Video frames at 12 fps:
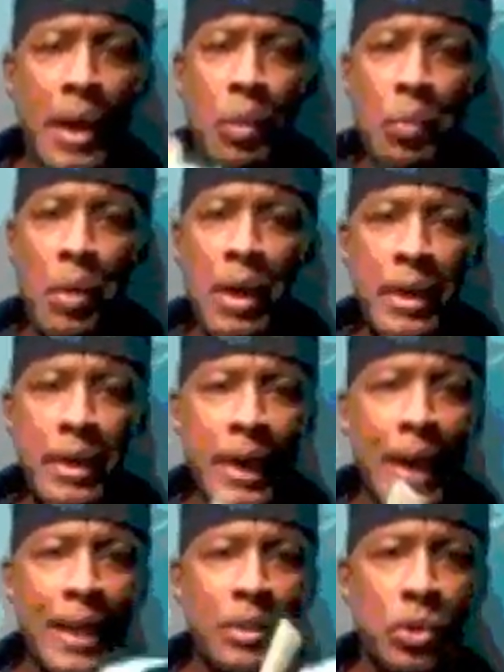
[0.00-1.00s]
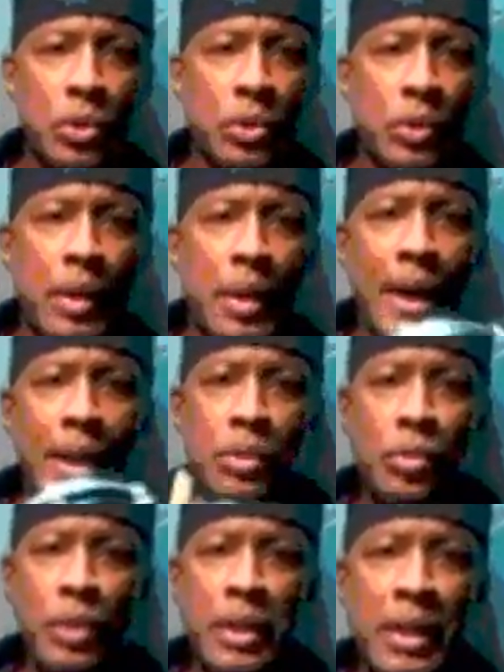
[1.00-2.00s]
And 1 and 2 and
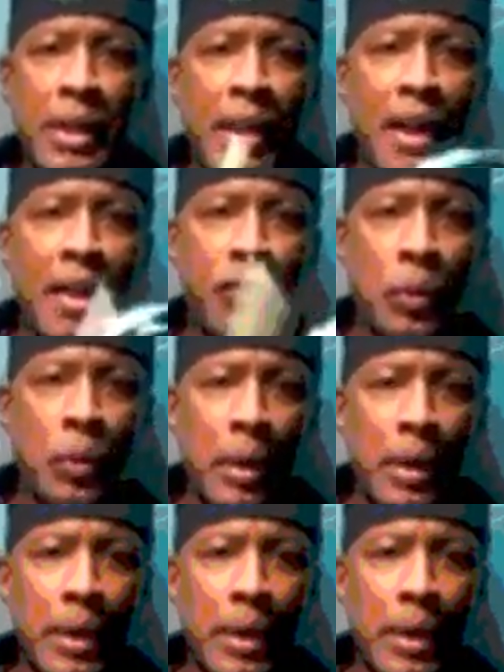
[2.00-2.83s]
3 and 4.